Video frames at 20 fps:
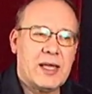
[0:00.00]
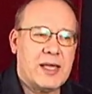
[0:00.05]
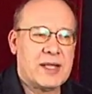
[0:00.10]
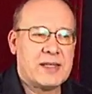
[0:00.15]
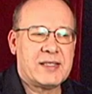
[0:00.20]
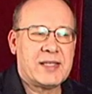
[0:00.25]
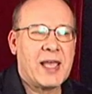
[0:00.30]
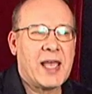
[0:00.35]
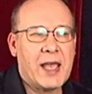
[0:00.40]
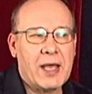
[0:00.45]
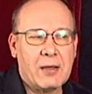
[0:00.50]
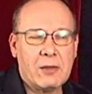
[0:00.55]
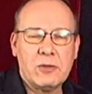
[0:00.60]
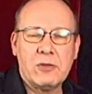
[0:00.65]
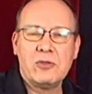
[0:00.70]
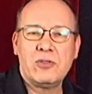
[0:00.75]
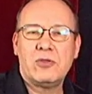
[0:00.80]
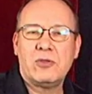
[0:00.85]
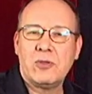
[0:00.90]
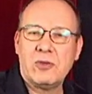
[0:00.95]
it
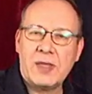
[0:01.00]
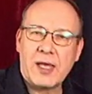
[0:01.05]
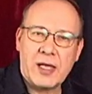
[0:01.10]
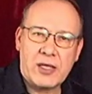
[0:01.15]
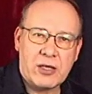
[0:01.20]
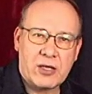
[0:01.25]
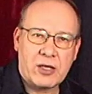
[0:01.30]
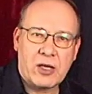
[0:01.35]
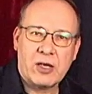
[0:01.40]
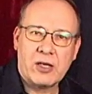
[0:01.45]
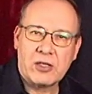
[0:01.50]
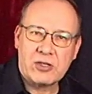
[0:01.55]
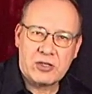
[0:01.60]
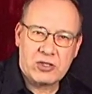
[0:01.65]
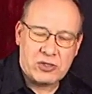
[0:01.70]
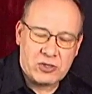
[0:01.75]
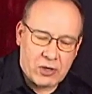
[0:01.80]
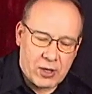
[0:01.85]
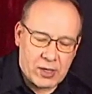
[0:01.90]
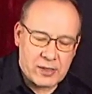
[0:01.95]
tells you that you're going to
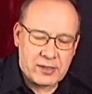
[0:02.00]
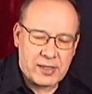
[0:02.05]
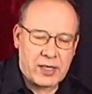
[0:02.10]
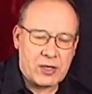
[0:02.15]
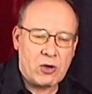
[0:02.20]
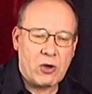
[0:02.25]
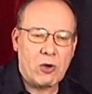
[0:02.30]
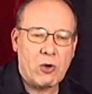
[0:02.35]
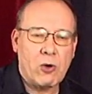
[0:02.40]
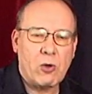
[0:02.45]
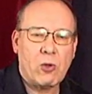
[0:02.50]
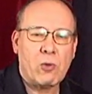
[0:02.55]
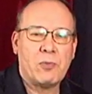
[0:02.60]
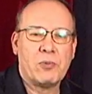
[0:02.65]
start that whole